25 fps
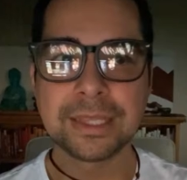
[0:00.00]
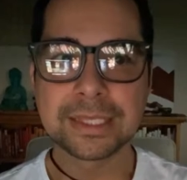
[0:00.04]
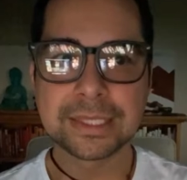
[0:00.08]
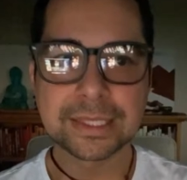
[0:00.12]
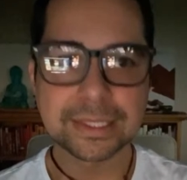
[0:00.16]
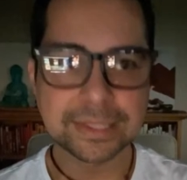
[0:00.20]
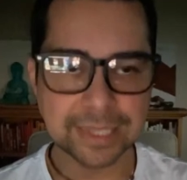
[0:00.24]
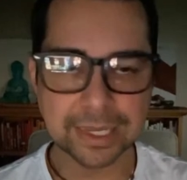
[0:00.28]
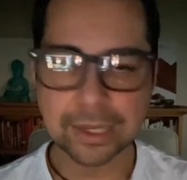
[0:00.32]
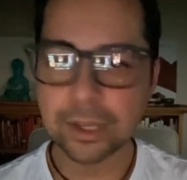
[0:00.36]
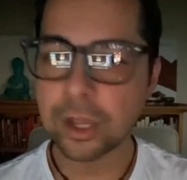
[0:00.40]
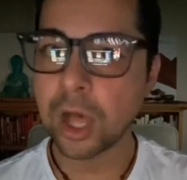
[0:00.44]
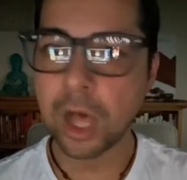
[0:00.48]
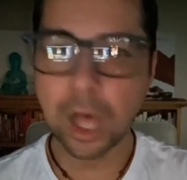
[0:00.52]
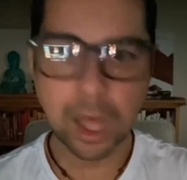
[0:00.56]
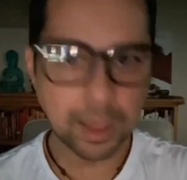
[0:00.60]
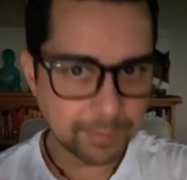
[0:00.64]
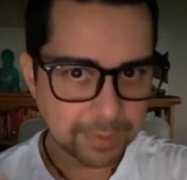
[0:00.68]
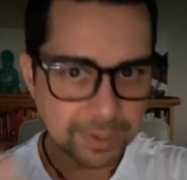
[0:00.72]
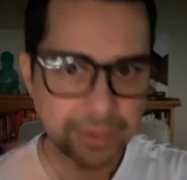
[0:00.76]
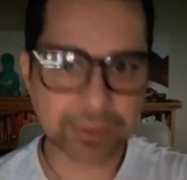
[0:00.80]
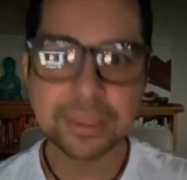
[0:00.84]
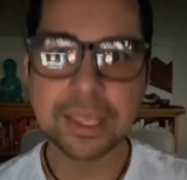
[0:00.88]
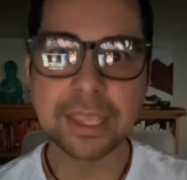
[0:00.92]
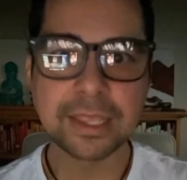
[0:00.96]
This is a
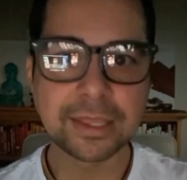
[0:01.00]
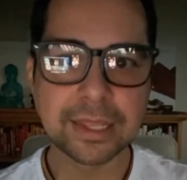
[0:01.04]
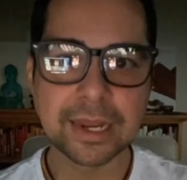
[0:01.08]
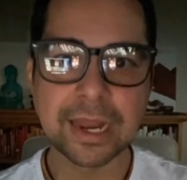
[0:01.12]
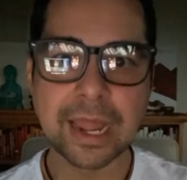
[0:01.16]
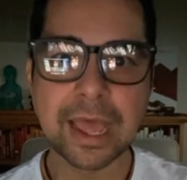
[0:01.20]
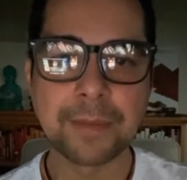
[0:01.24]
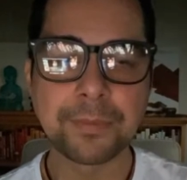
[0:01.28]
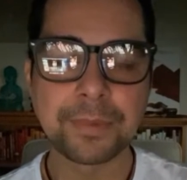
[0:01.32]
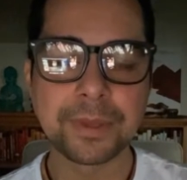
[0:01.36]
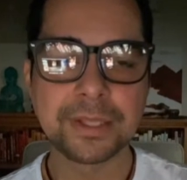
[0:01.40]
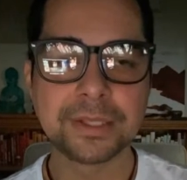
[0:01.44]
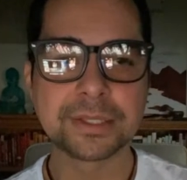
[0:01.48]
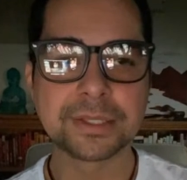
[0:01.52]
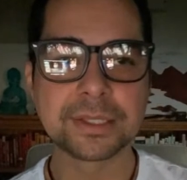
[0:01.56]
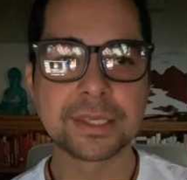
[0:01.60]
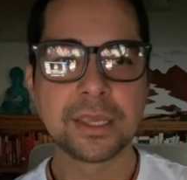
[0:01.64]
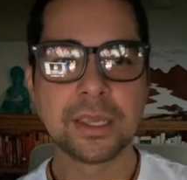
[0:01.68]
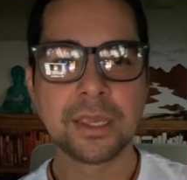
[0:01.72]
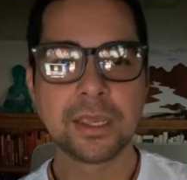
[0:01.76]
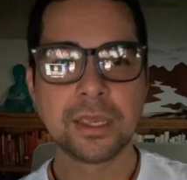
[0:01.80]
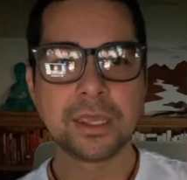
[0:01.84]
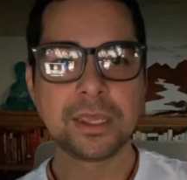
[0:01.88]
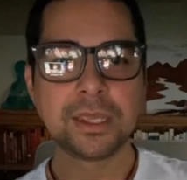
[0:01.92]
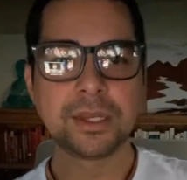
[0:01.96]
common thing that happens.